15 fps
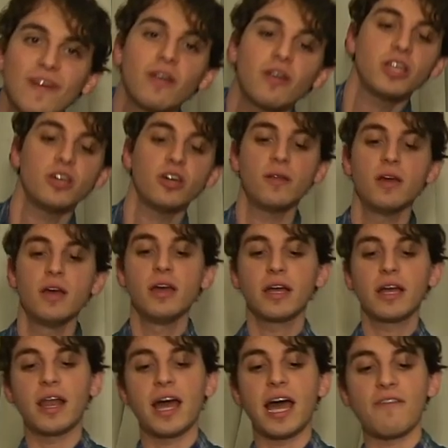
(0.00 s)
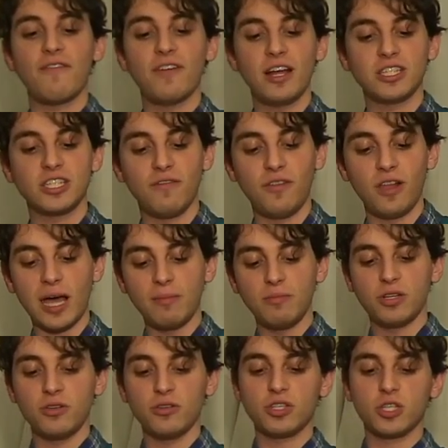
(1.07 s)
very good. Got half an ounce of lime
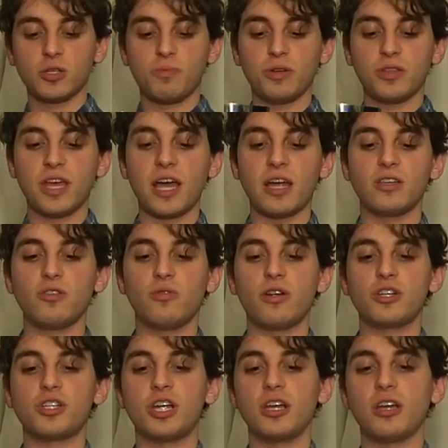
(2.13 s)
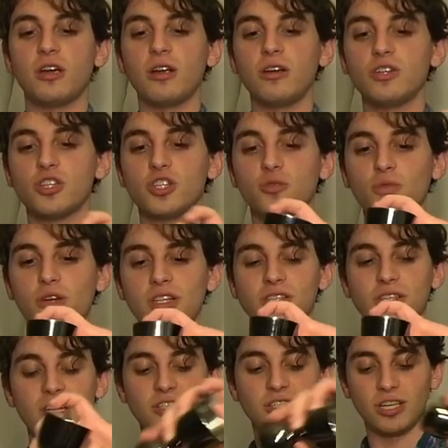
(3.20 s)
juice. Let's put that into our shaker.
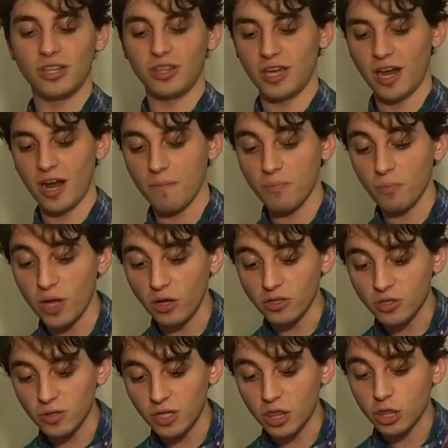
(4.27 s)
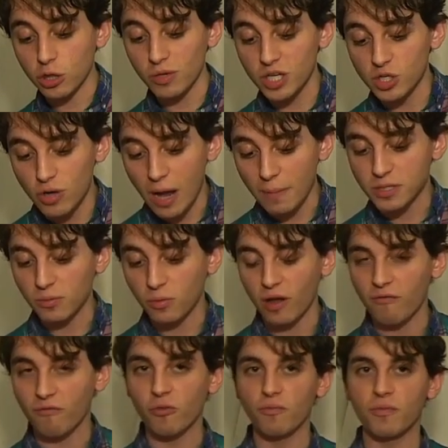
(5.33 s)
Sweet. It's in there. We also need three drops of
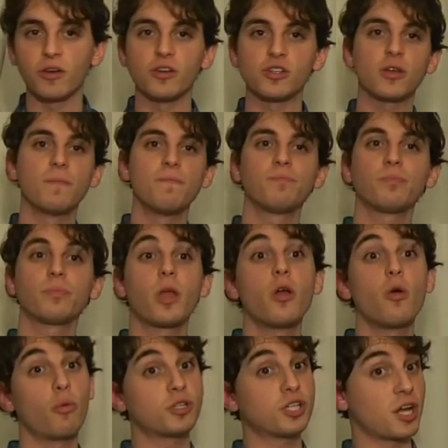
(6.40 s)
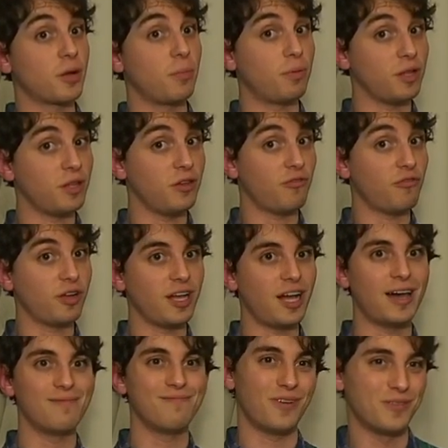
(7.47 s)
grapefruit bitters, which I completely
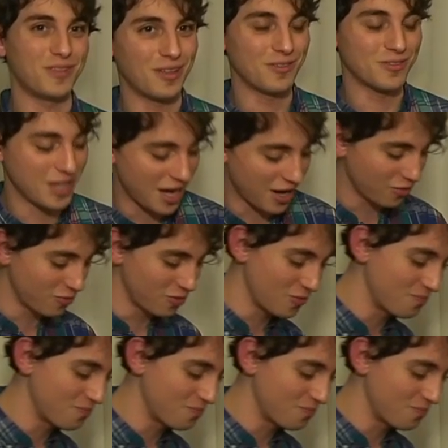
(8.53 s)
forgot on the other side of the